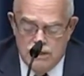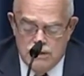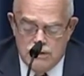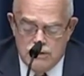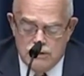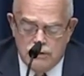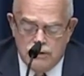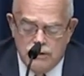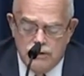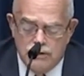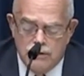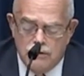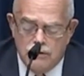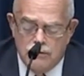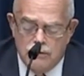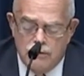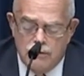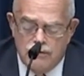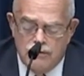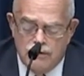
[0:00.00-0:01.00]
During the
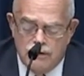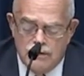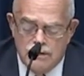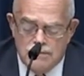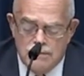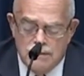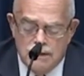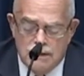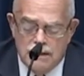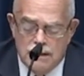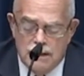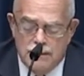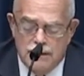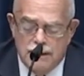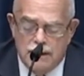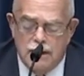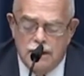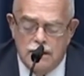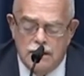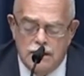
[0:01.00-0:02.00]
coronavirus
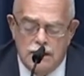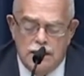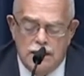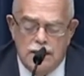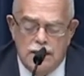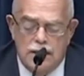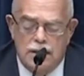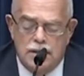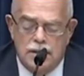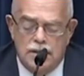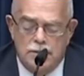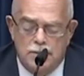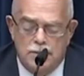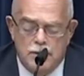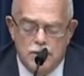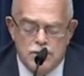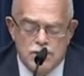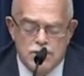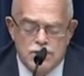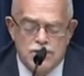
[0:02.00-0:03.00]
pandemic, the
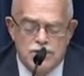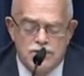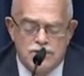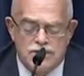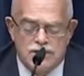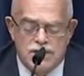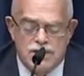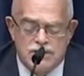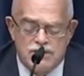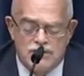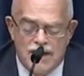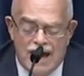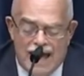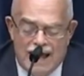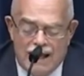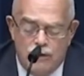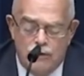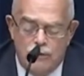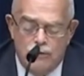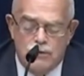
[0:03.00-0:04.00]
Postal Service's
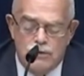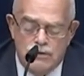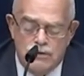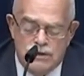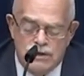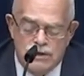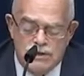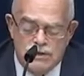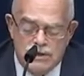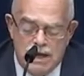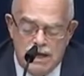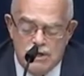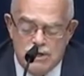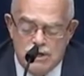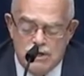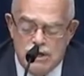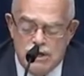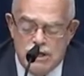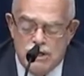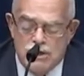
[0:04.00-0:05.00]
value to this
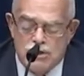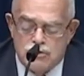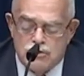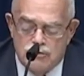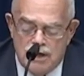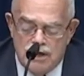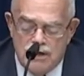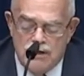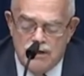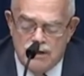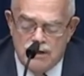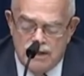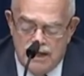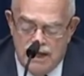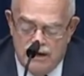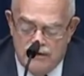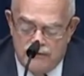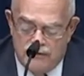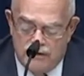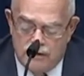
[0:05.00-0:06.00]
nation is greater than
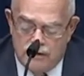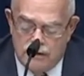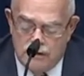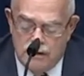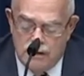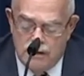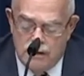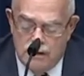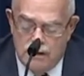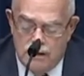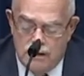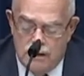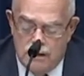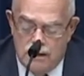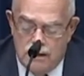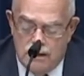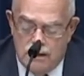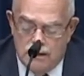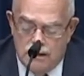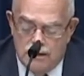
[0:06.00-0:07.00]
ever.
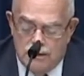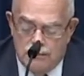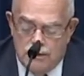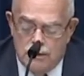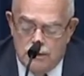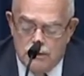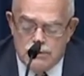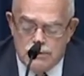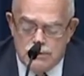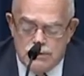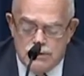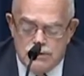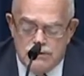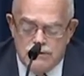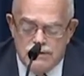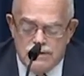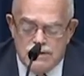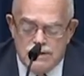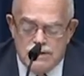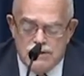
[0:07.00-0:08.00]
The Postal
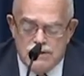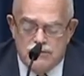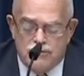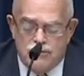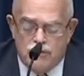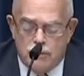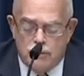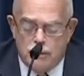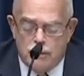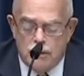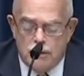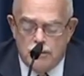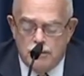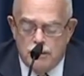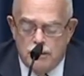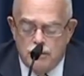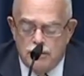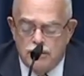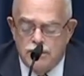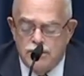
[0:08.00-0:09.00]
Service is a formal
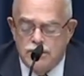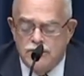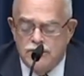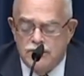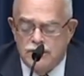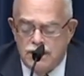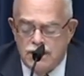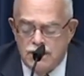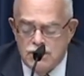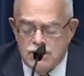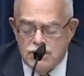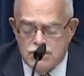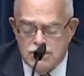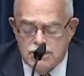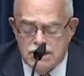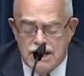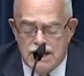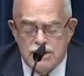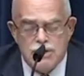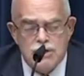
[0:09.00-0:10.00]
component of our nation's
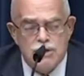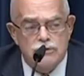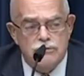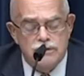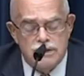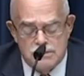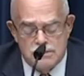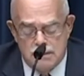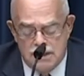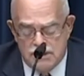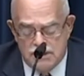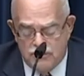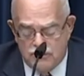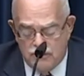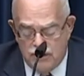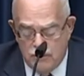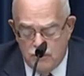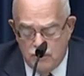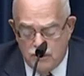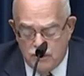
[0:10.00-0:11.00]
national response
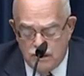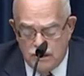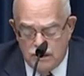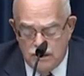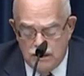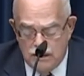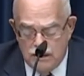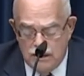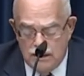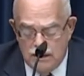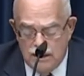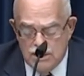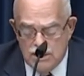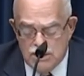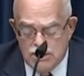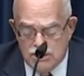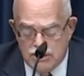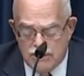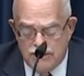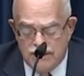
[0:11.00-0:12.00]
framework,
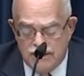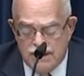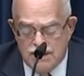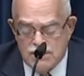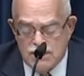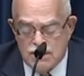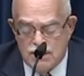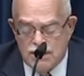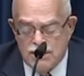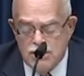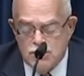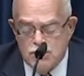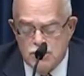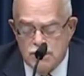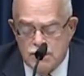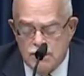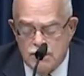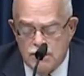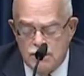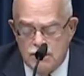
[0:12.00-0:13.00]
serving as a
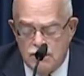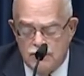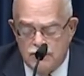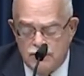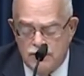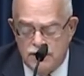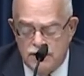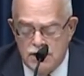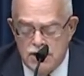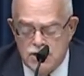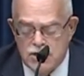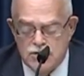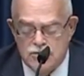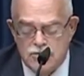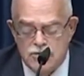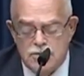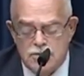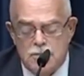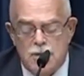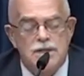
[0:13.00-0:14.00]
linchpin of our nation's
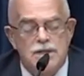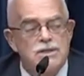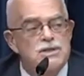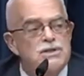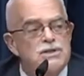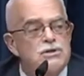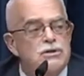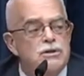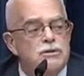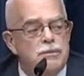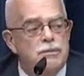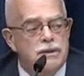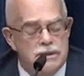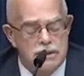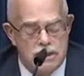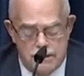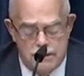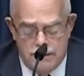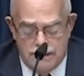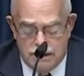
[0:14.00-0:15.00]
response to the
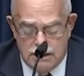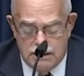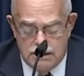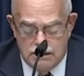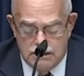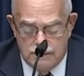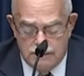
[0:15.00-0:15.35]
pandemic.